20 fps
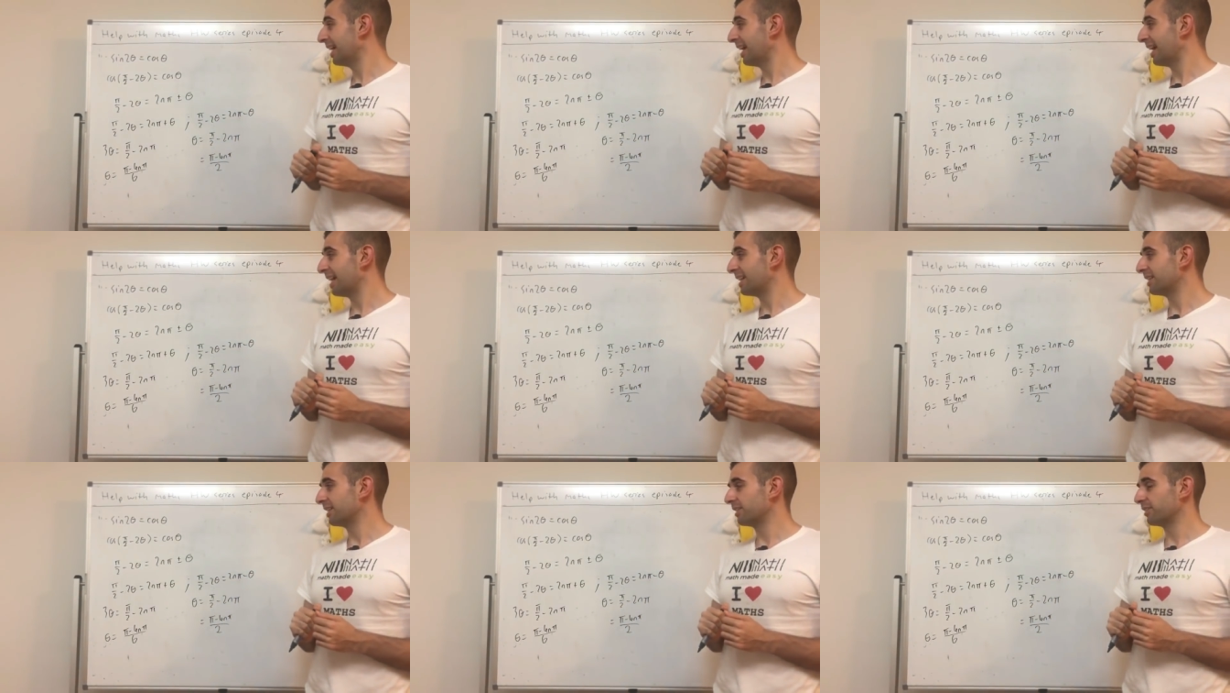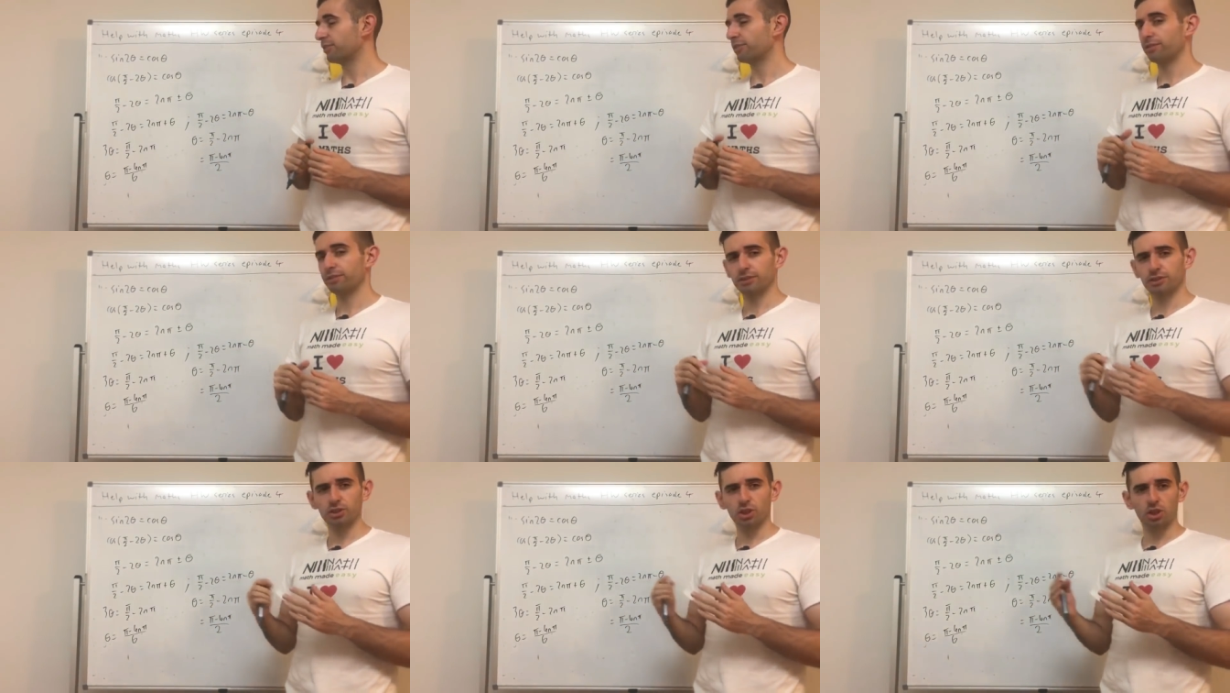and then to
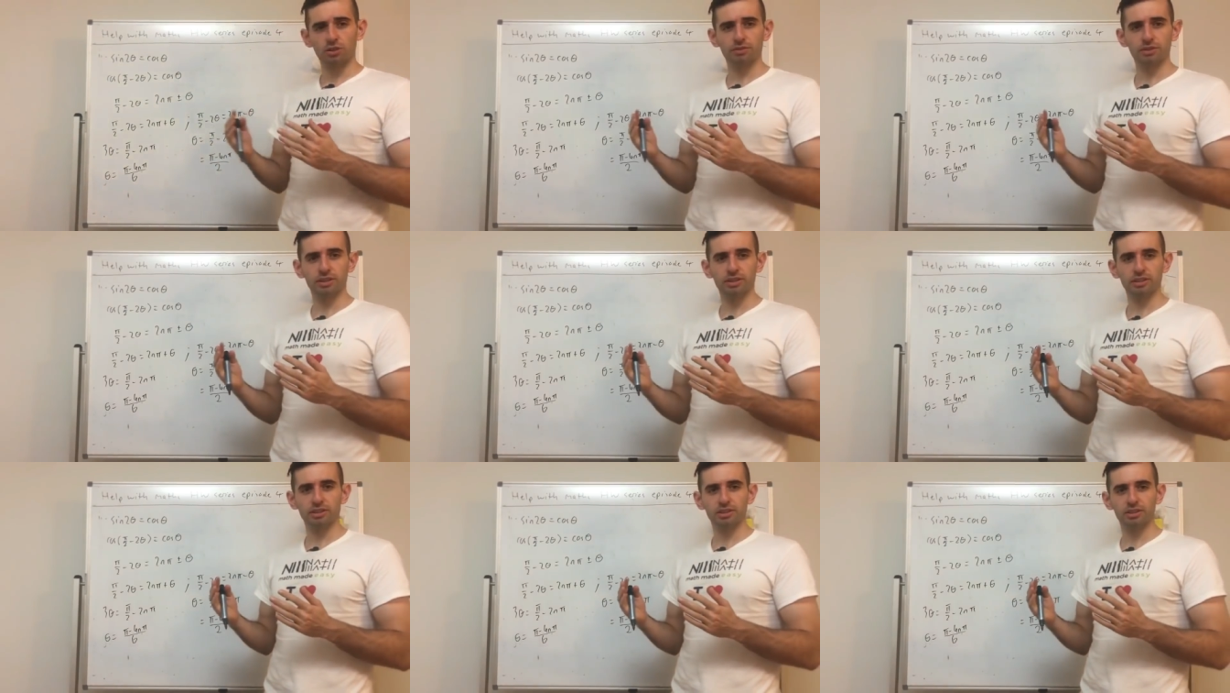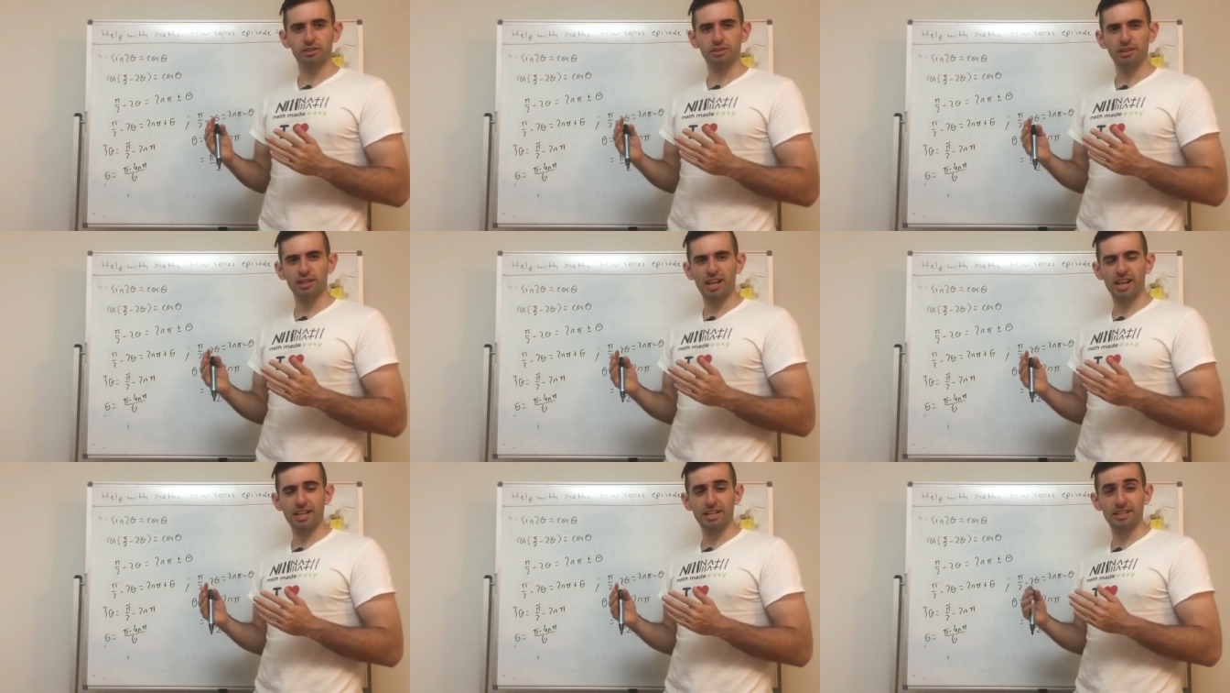solve it
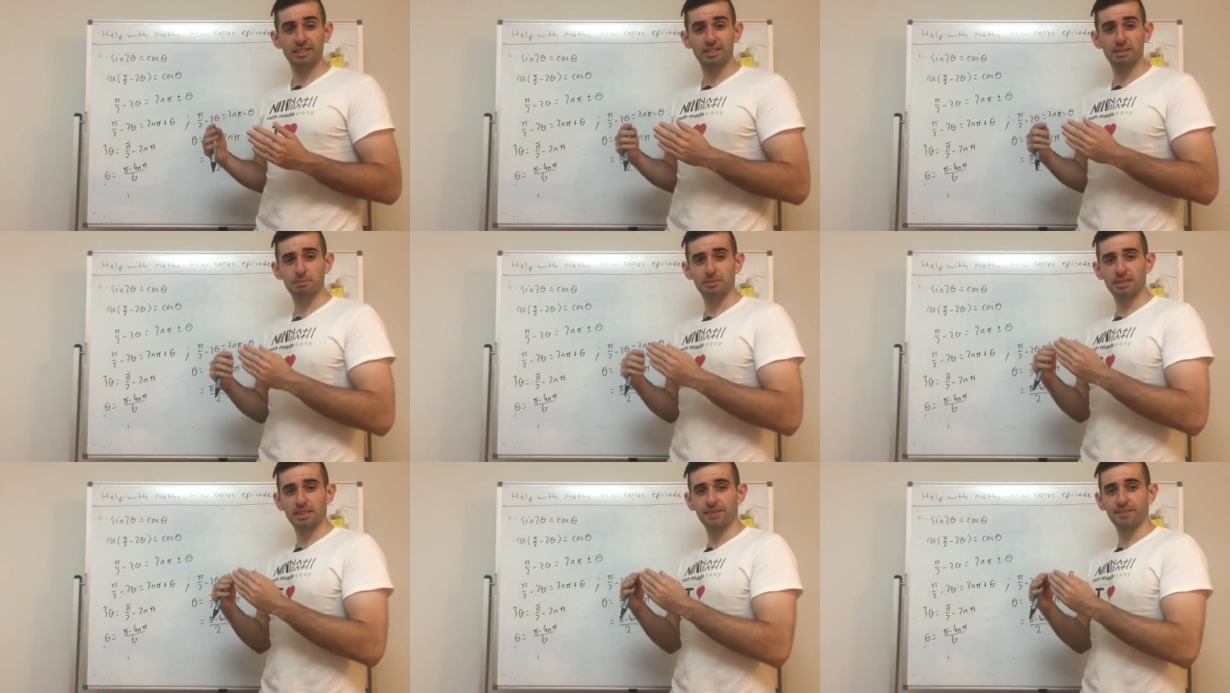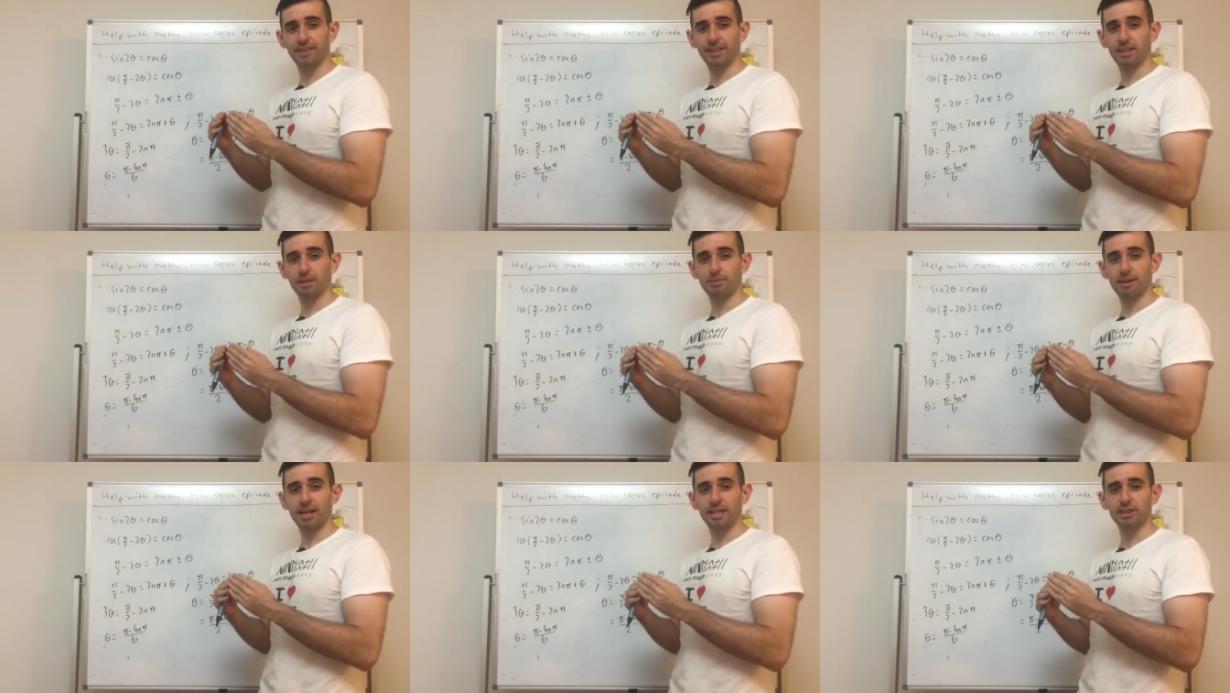in specific
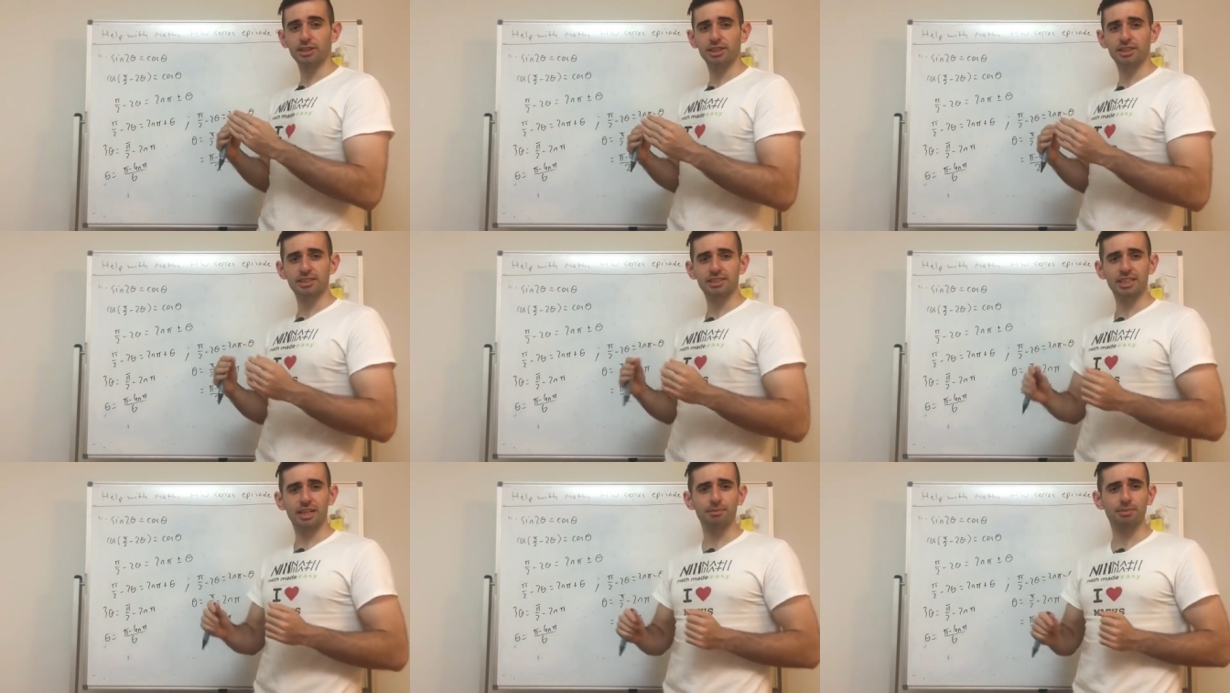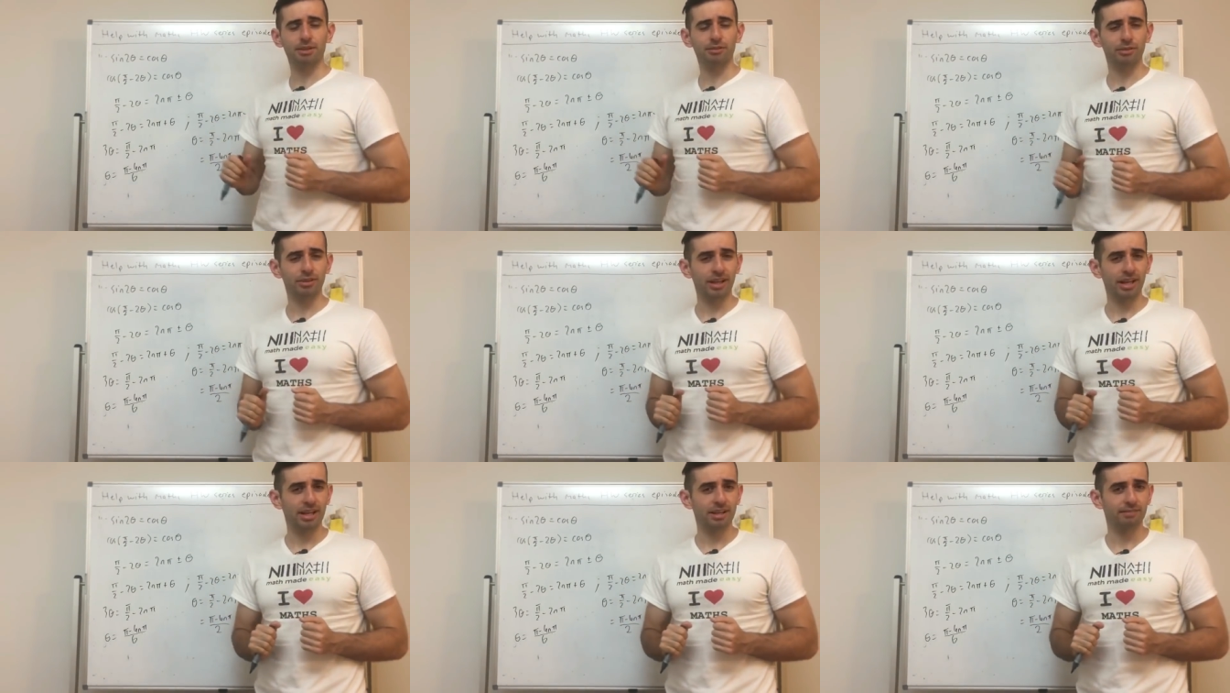domains, you just sub
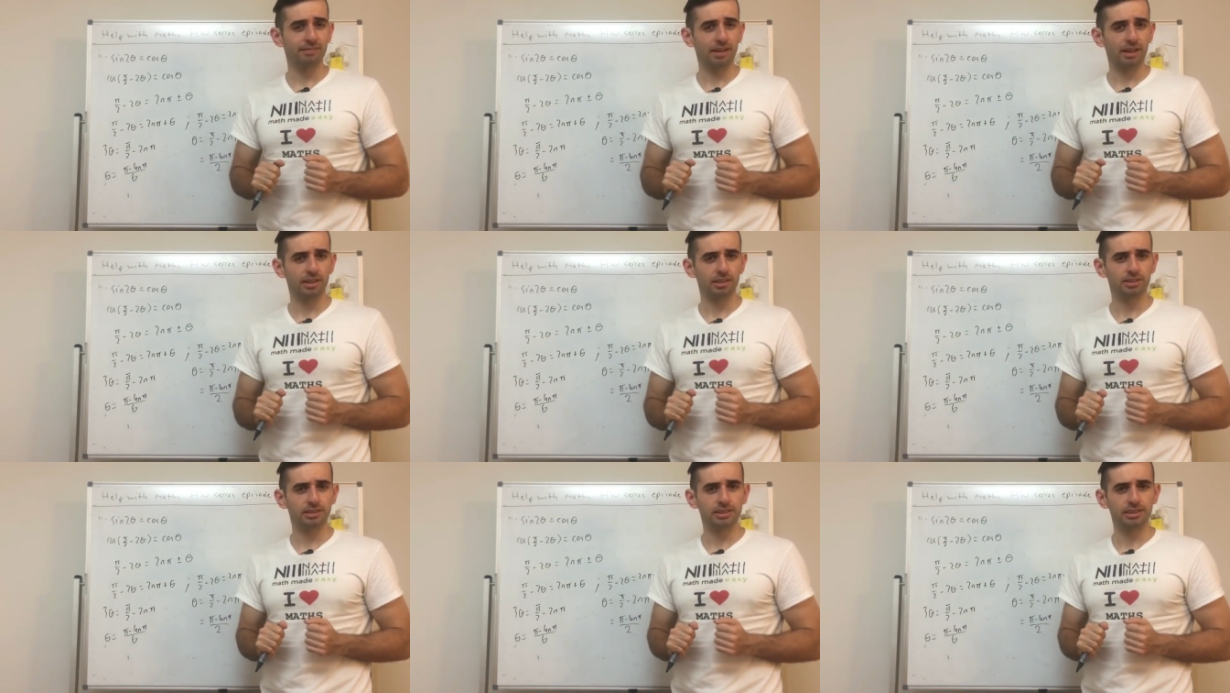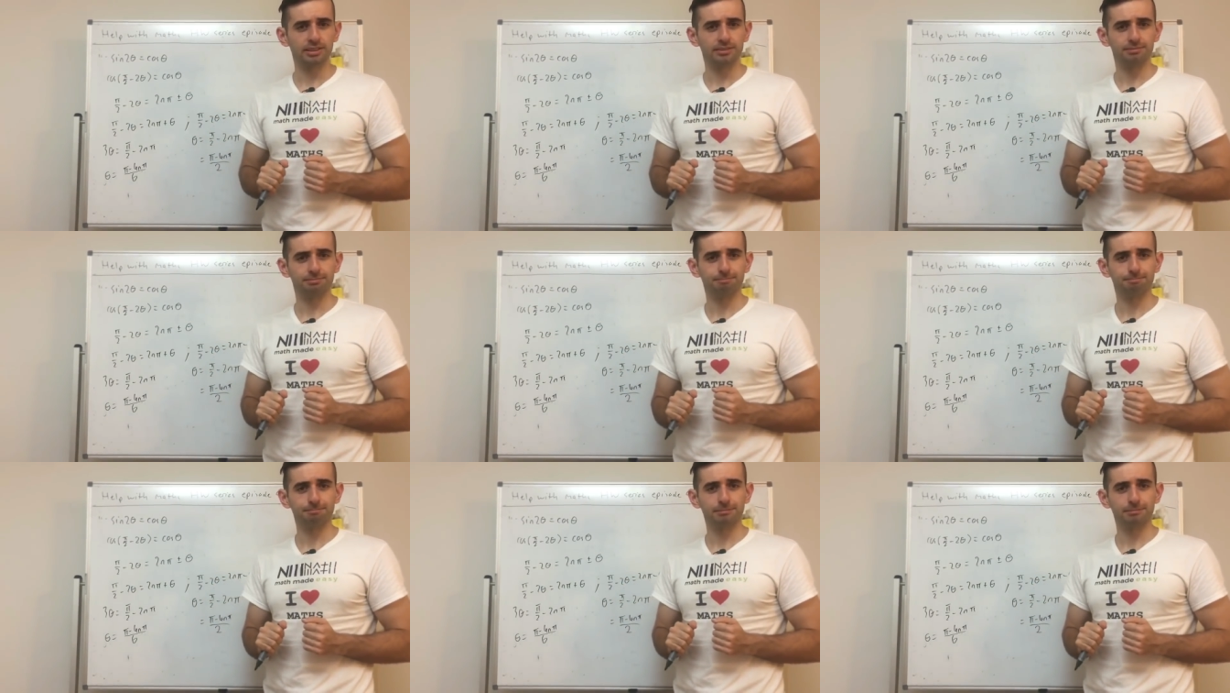different n values in.